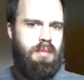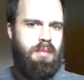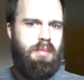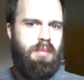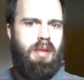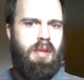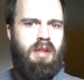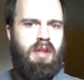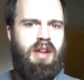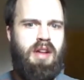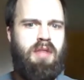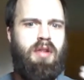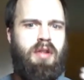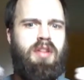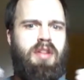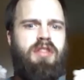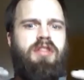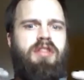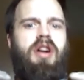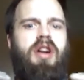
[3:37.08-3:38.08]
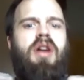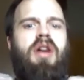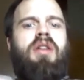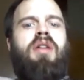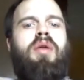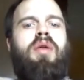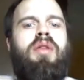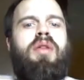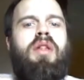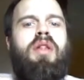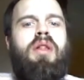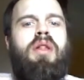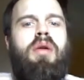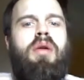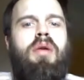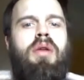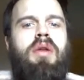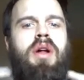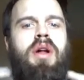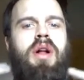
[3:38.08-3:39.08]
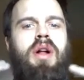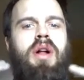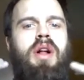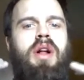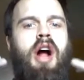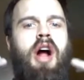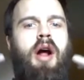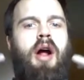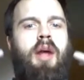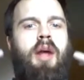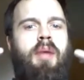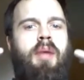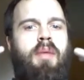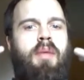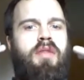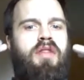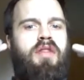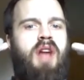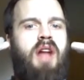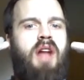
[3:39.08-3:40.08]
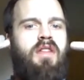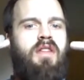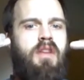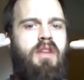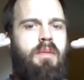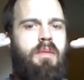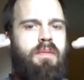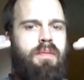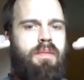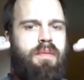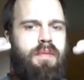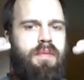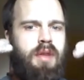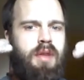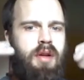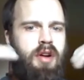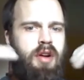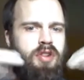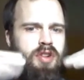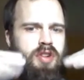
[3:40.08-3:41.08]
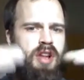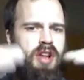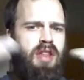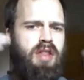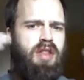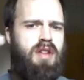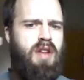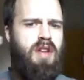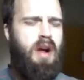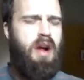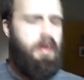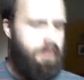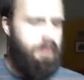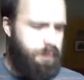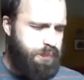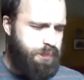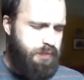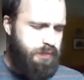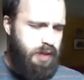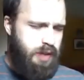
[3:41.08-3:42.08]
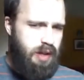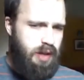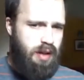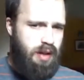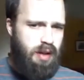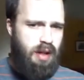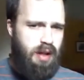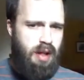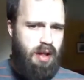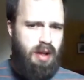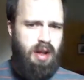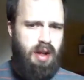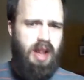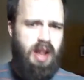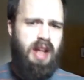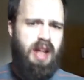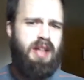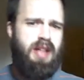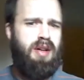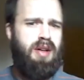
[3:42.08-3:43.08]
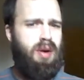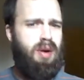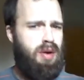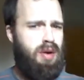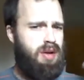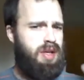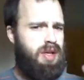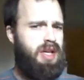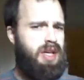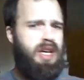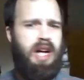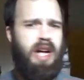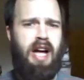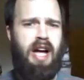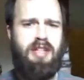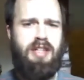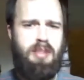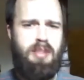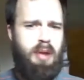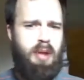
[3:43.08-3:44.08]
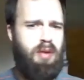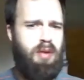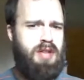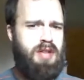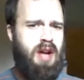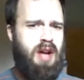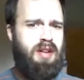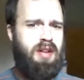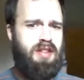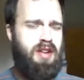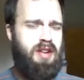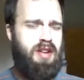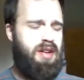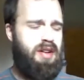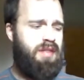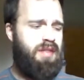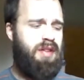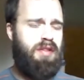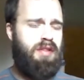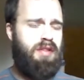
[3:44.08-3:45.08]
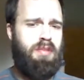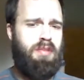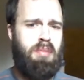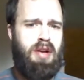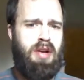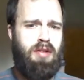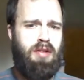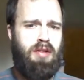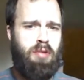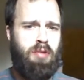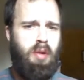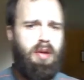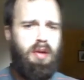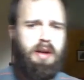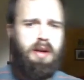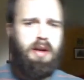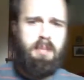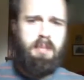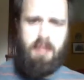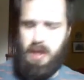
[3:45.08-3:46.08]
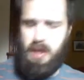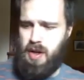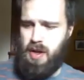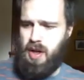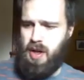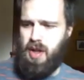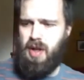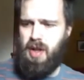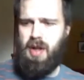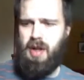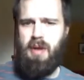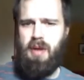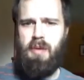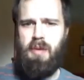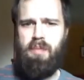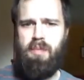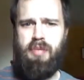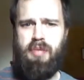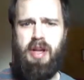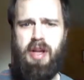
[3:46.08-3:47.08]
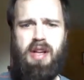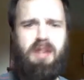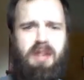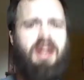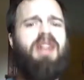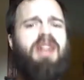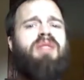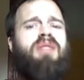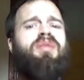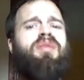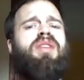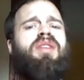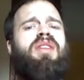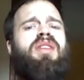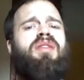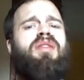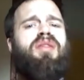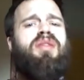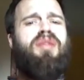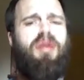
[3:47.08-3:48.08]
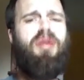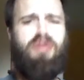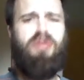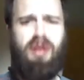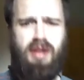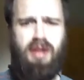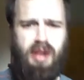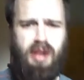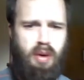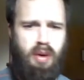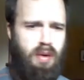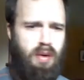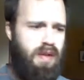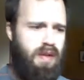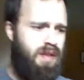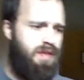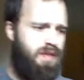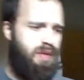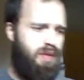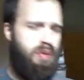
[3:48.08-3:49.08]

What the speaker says: Building really strong and low in the throat, coming up the sides, underneath the tongue. And actually my whole tongue is starting to feel pretty swollen. And it's hitting really, the